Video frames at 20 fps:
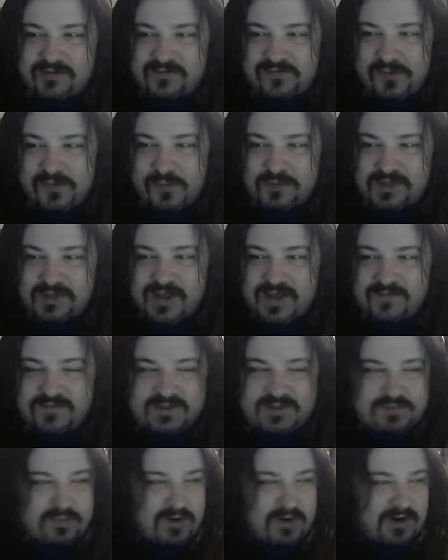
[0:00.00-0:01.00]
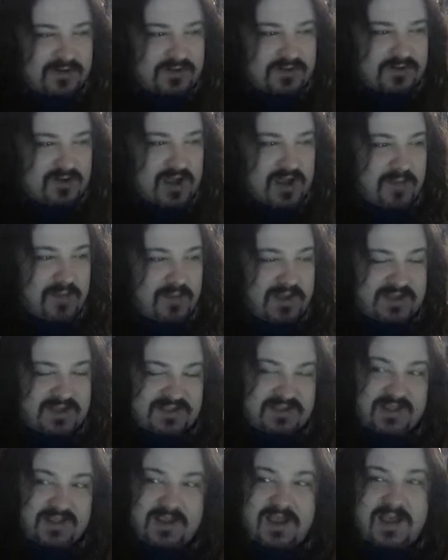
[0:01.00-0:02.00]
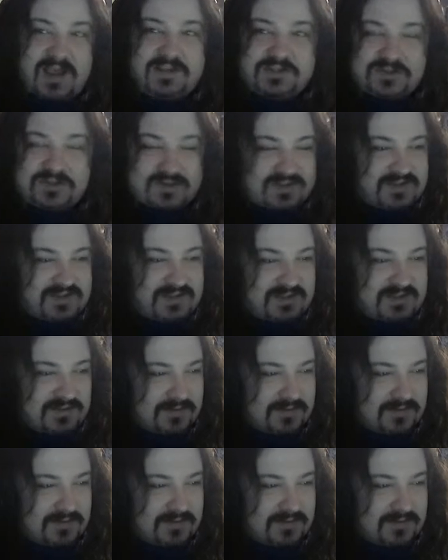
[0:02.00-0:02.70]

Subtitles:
from left is part of the trap. Yes, the asterisk.